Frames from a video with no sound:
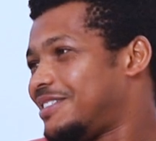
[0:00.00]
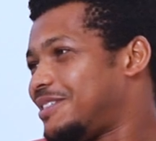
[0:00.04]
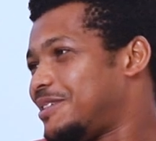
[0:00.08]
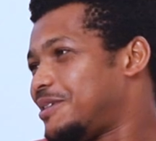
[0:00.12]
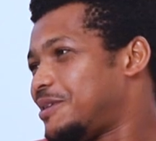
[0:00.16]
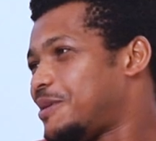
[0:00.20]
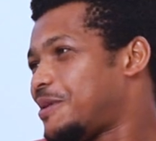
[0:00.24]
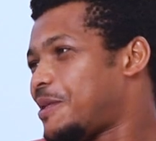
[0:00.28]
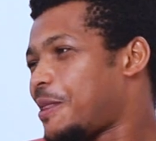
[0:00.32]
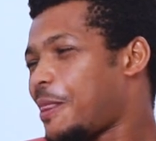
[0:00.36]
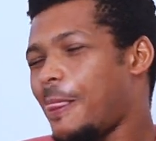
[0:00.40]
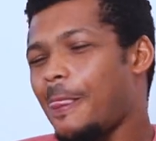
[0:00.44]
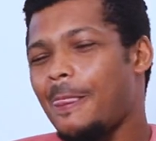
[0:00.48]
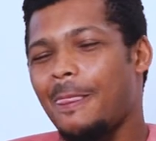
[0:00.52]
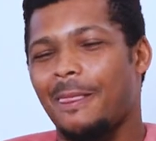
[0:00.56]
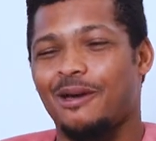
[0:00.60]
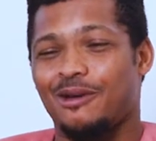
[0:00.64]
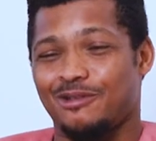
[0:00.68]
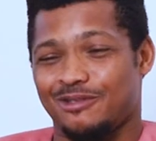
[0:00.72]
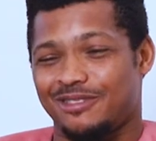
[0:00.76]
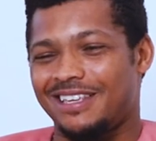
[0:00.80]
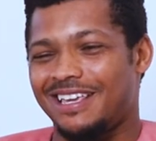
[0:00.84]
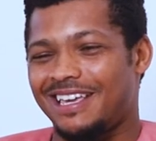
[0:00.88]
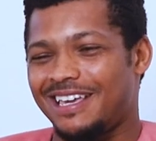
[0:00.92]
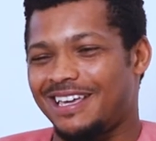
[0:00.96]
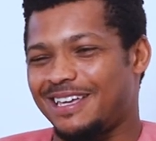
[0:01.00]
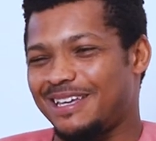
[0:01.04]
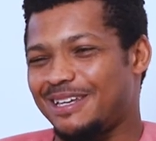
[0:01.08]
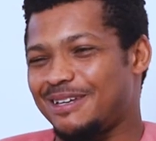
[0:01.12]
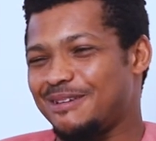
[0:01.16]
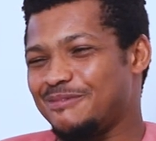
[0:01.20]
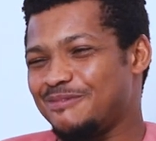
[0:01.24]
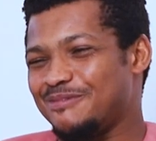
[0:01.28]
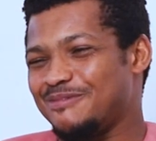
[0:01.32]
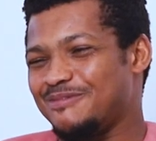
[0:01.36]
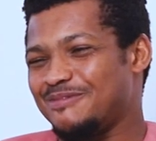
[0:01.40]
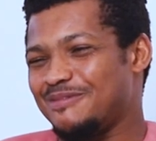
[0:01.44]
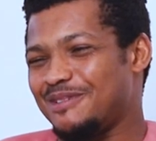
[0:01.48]
Yeah, I'll take
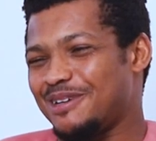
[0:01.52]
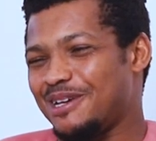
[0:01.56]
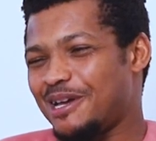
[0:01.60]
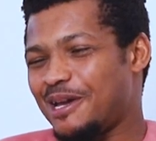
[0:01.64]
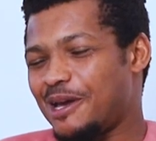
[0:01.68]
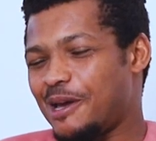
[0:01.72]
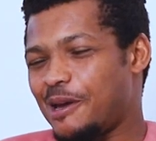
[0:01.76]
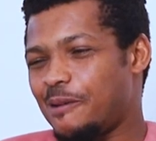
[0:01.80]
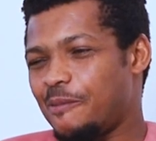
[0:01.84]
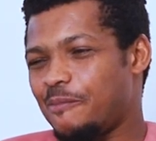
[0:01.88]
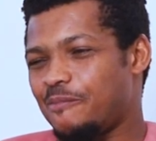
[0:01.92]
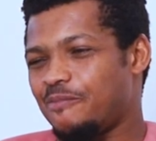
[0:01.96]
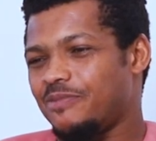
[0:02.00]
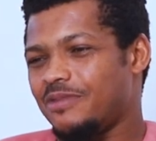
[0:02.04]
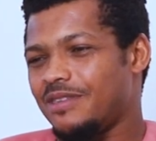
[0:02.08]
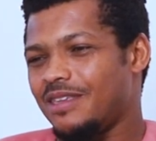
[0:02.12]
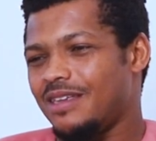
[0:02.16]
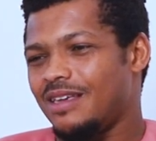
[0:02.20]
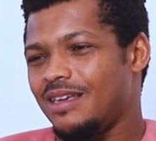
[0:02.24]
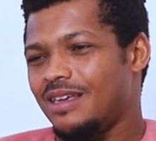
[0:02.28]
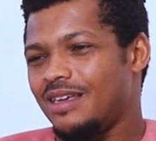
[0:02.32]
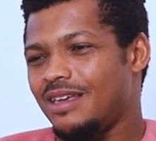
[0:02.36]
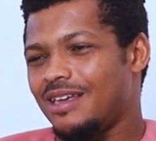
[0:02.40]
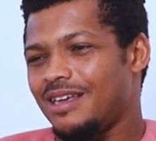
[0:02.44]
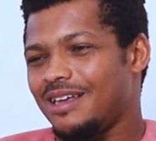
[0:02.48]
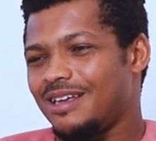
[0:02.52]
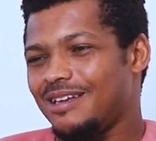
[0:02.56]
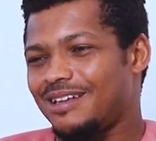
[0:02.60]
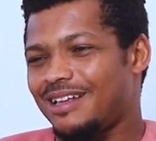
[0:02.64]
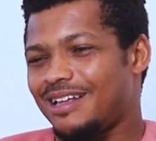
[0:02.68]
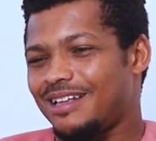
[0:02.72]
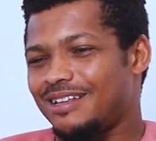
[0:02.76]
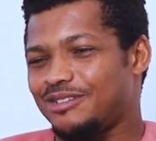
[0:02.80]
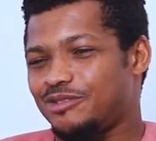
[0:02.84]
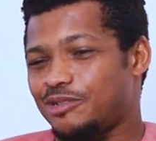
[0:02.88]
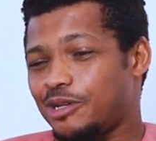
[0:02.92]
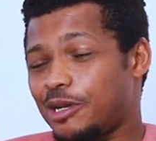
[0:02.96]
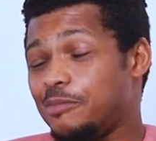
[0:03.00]
it. But um,
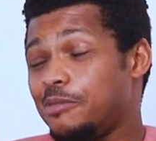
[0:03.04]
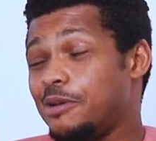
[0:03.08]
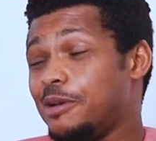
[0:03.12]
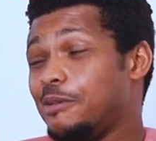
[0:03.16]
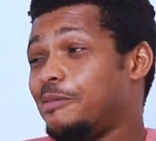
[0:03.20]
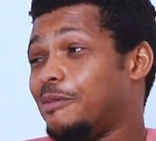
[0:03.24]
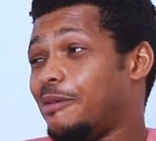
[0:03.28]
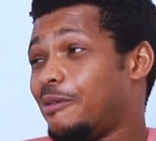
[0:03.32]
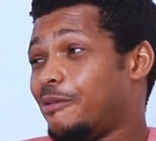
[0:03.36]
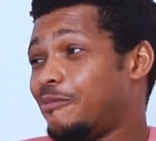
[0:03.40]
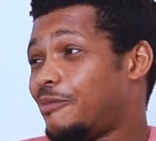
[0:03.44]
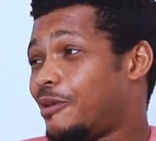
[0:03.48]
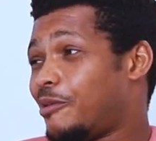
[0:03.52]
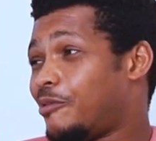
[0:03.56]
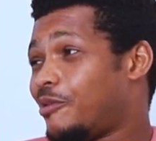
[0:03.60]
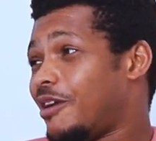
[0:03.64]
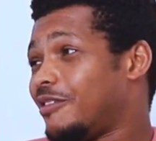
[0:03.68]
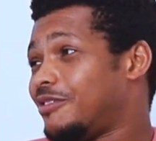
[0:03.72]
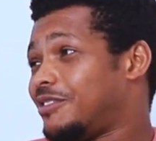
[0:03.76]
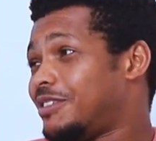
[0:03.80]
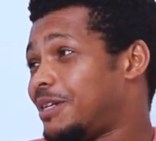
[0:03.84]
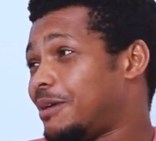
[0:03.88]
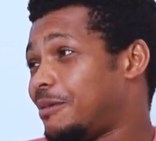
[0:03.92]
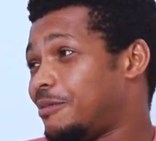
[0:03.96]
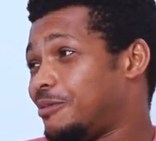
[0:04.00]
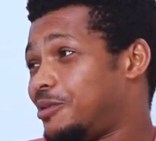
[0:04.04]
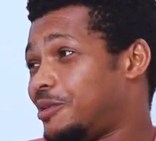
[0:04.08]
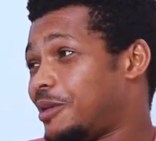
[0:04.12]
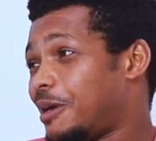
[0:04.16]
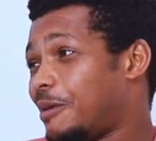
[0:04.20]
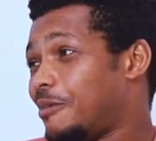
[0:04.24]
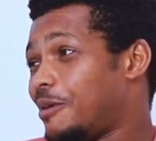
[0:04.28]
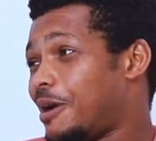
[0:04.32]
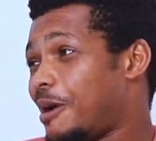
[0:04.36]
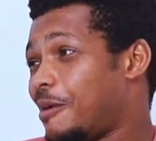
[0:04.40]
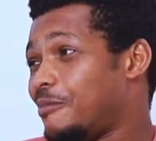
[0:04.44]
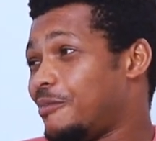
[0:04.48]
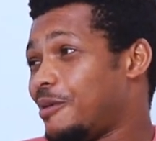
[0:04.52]
try to be. My, my wife said I'm,
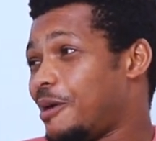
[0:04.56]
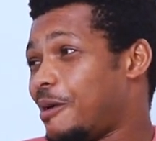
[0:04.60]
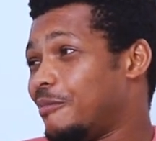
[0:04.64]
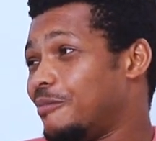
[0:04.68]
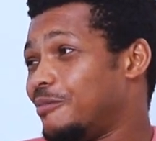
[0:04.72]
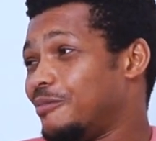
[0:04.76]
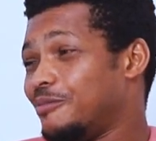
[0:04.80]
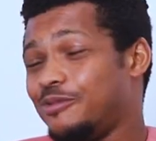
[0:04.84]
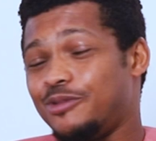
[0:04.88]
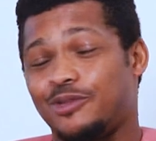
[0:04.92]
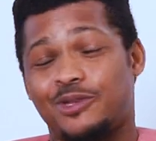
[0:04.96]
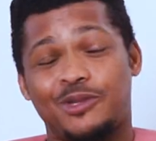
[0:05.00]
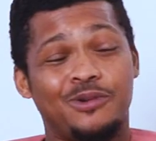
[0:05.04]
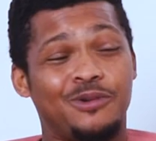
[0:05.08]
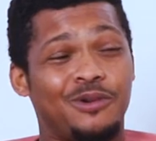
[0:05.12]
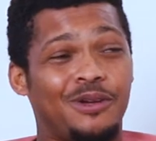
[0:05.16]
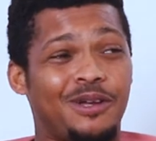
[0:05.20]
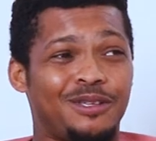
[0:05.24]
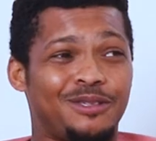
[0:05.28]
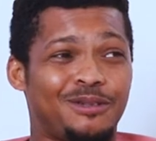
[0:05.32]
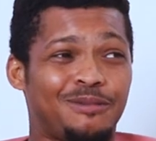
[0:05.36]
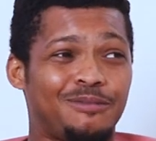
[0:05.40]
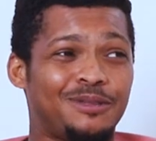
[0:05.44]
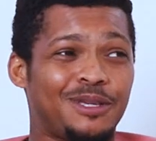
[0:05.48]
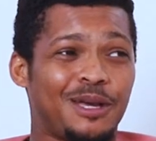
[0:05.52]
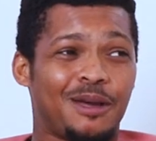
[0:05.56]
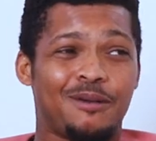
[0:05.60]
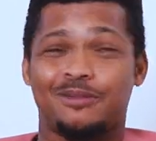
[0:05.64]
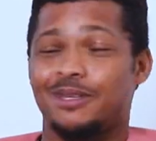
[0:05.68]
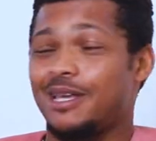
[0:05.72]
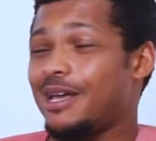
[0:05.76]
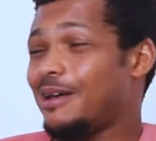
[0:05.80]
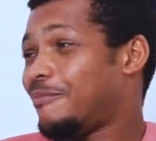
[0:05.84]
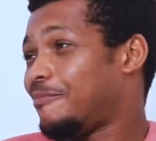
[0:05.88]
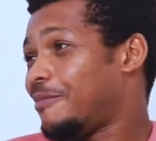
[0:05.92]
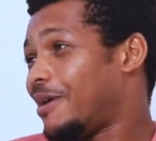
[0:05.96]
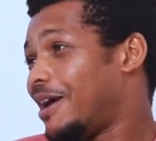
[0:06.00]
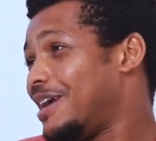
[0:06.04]
I'm, I'm, I'm too. Sometimes
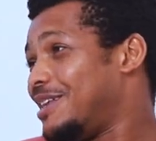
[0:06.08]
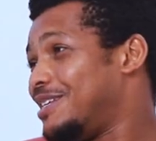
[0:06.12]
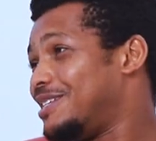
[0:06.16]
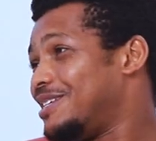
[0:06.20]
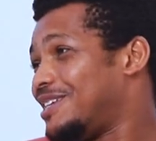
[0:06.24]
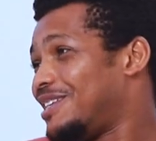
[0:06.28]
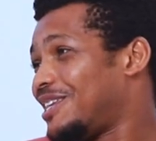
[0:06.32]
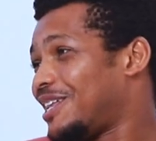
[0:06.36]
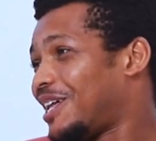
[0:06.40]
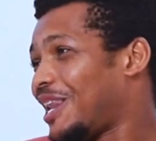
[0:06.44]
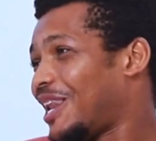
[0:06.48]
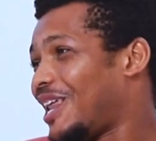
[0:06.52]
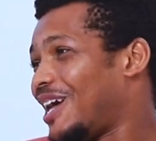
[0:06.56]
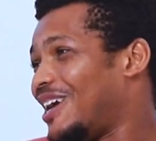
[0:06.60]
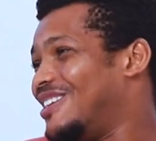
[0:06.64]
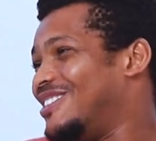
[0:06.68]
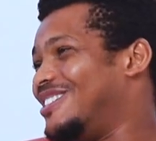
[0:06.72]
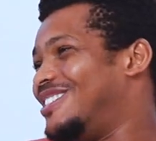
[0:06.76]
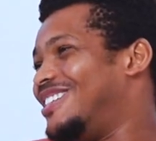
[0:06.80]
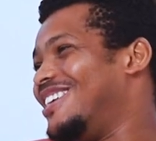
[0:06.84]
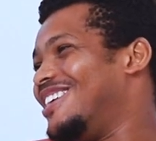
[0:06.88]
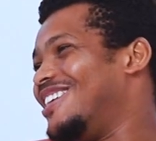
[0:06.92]
I'm, uh, my head's in class.